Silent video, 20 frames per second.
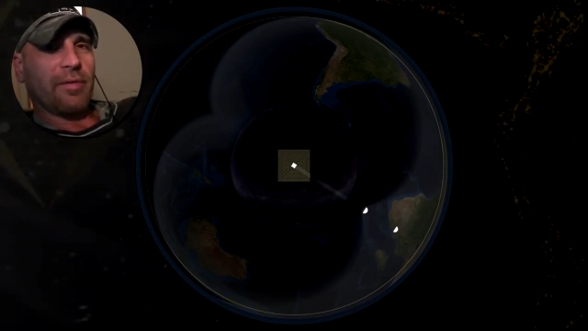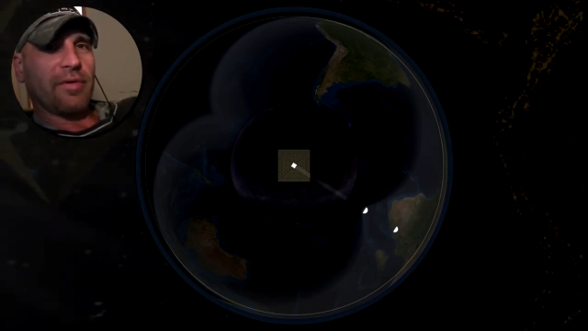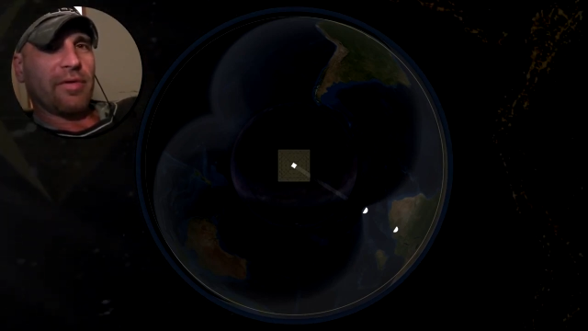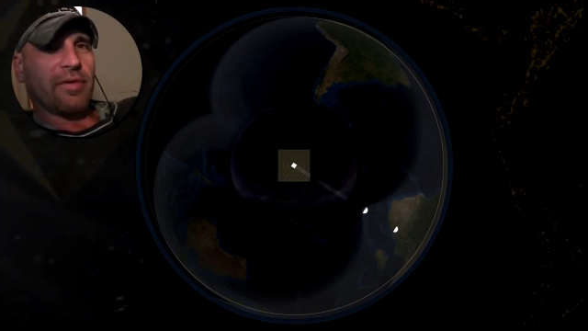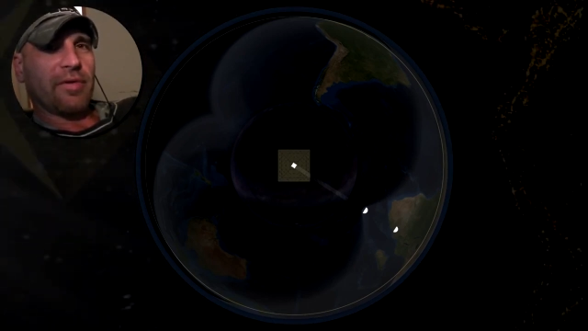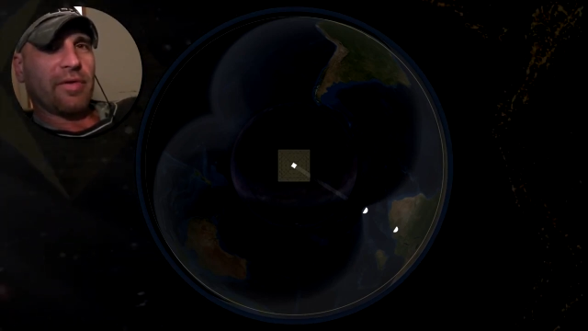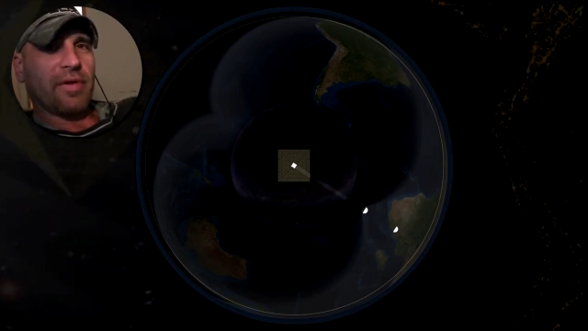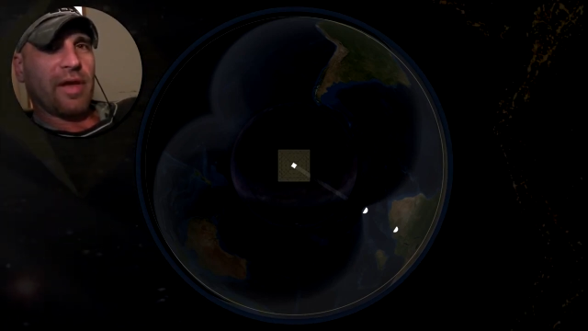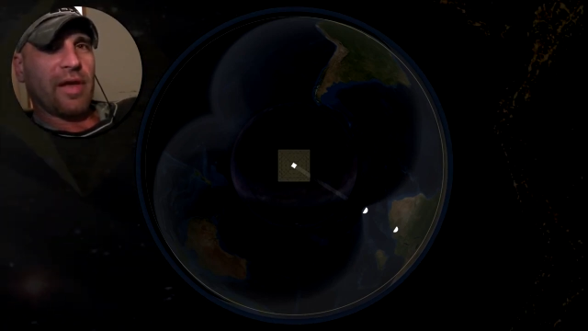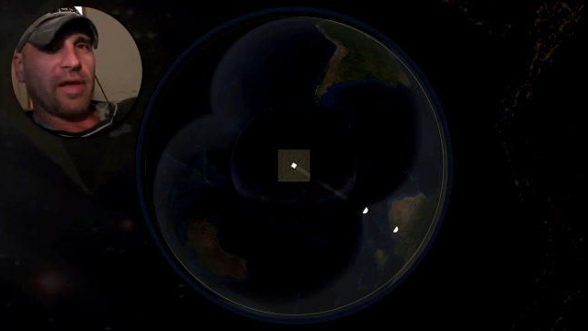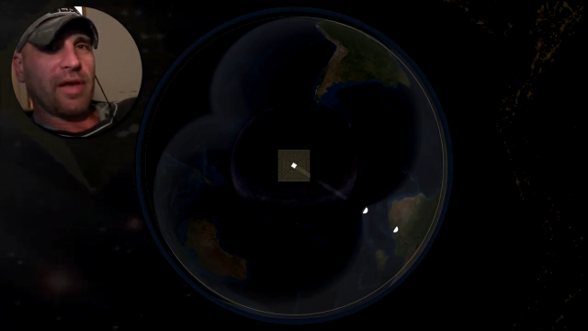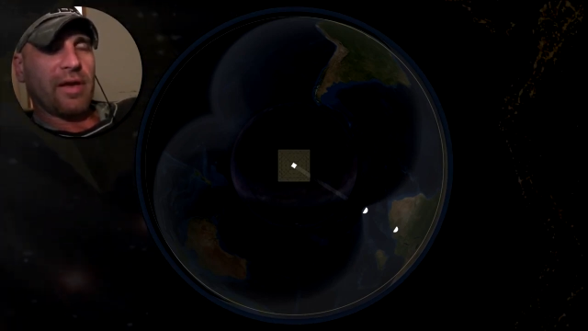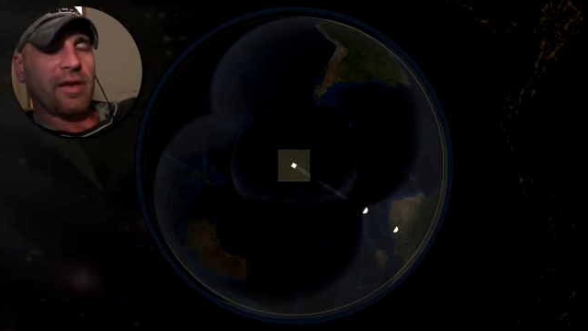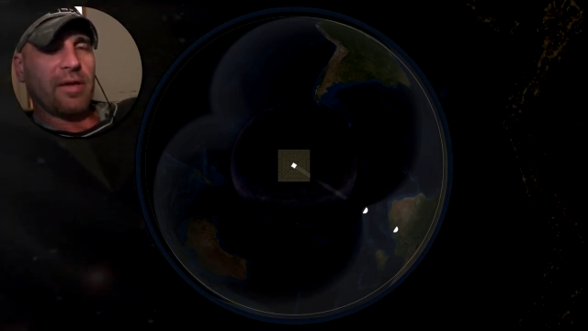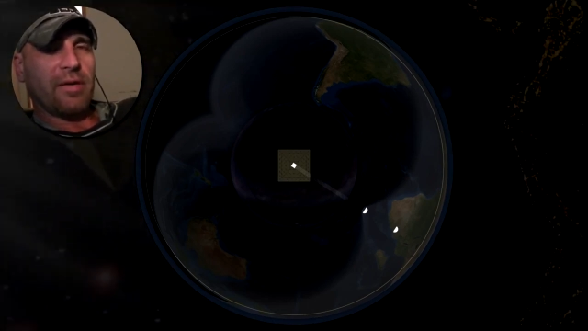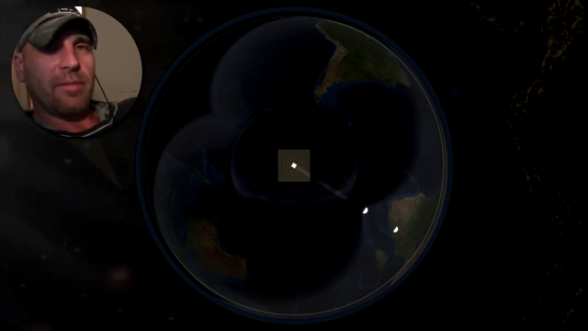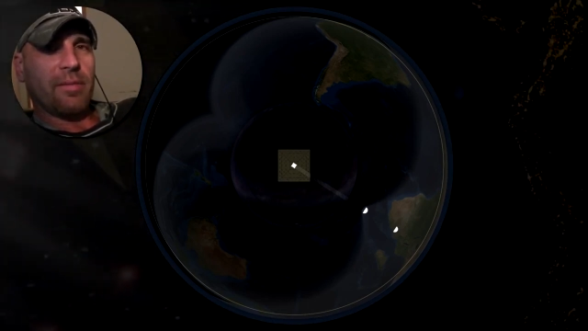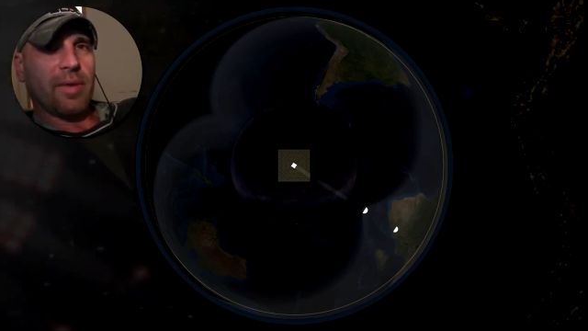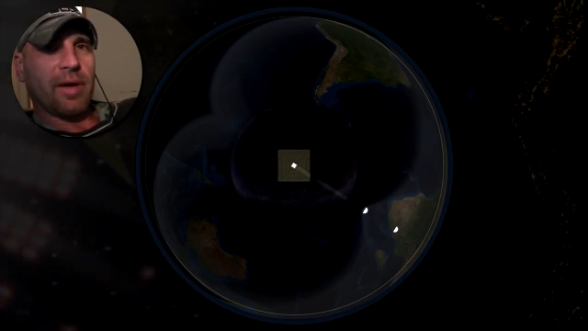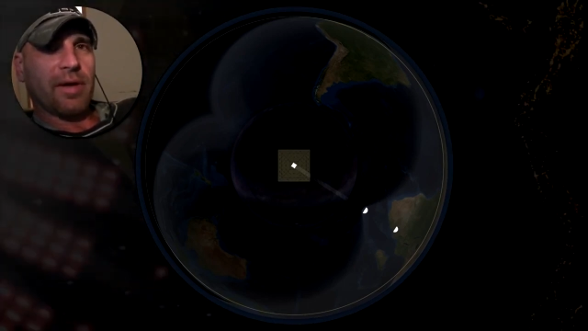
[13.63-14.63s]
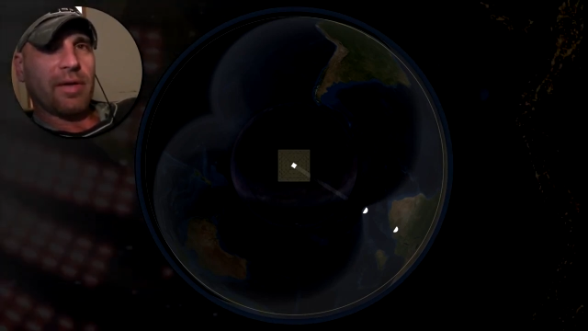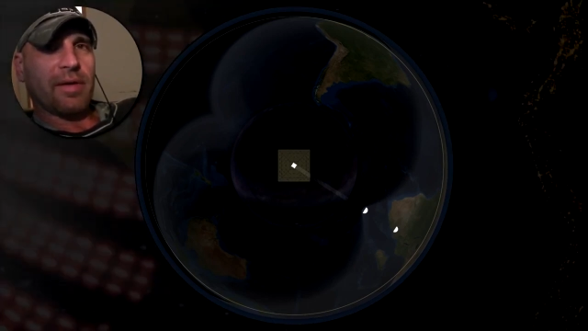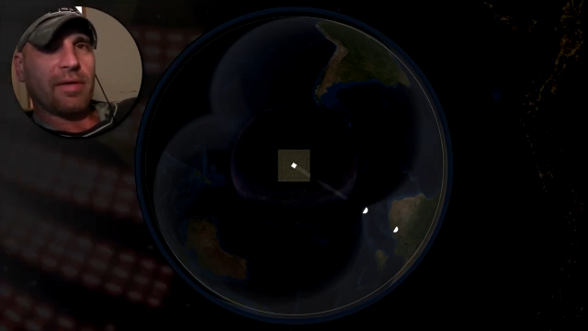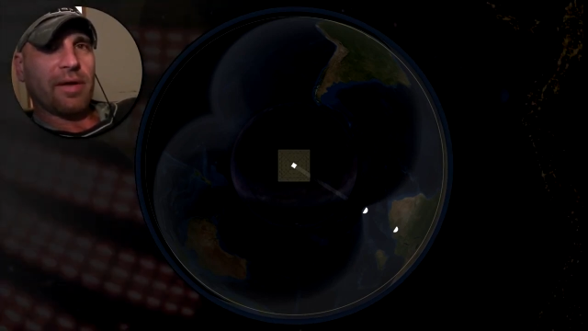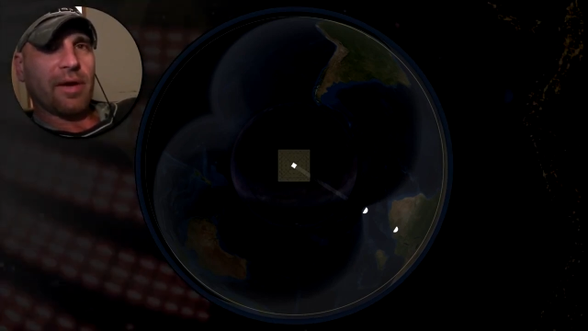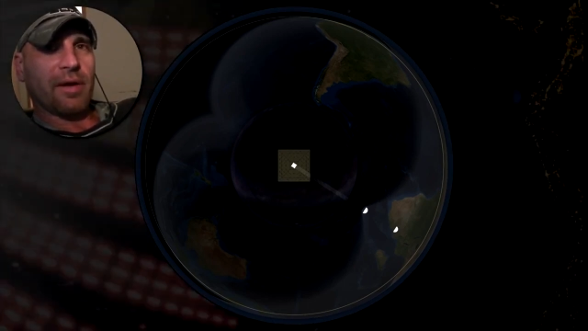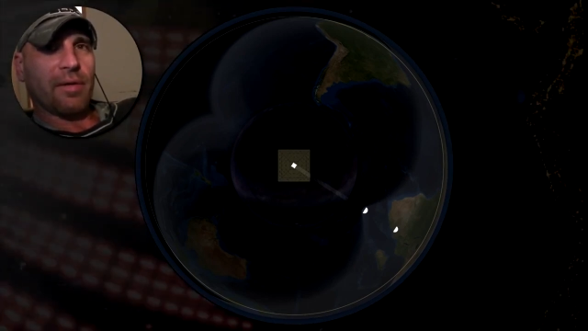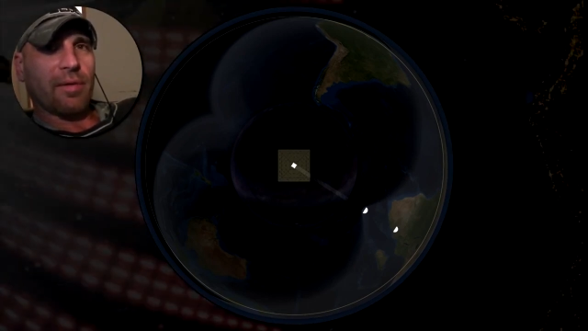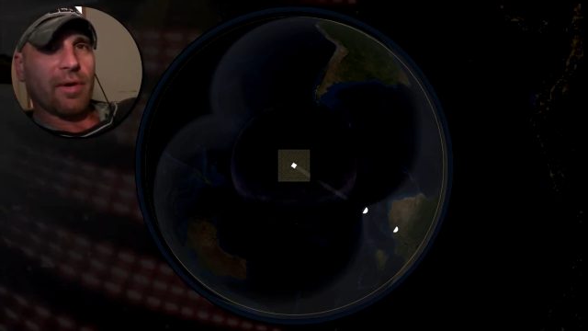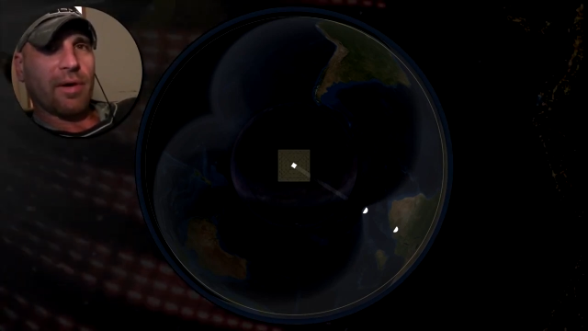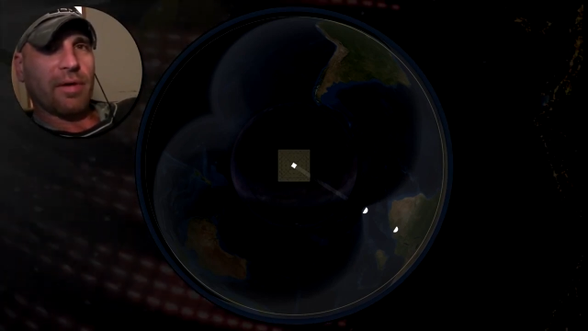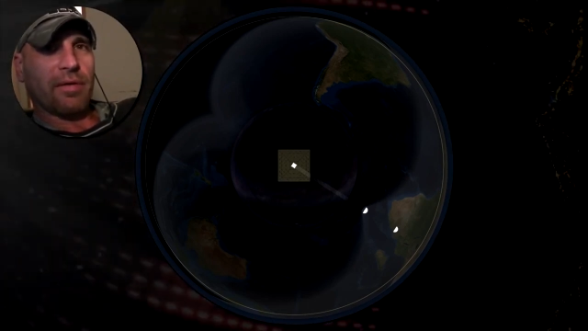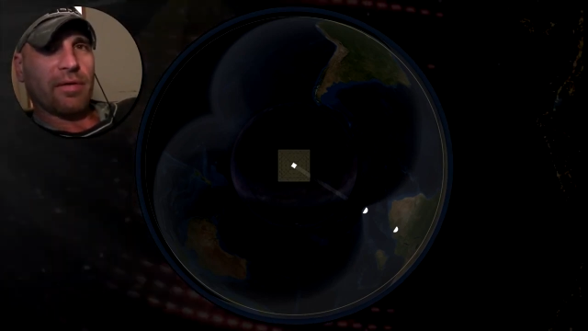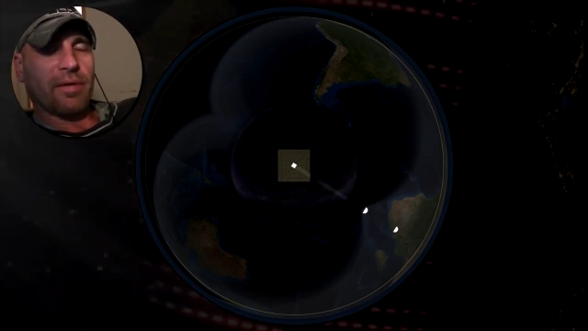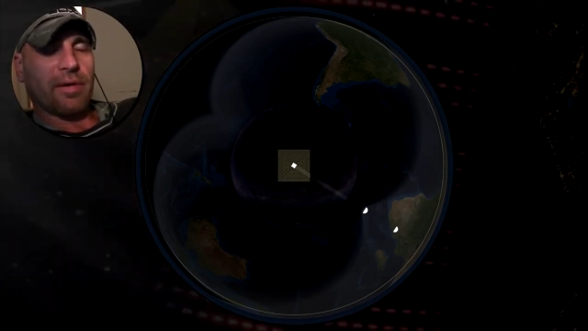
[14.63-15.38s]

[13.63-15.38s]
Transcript: which is hidden by the dark waters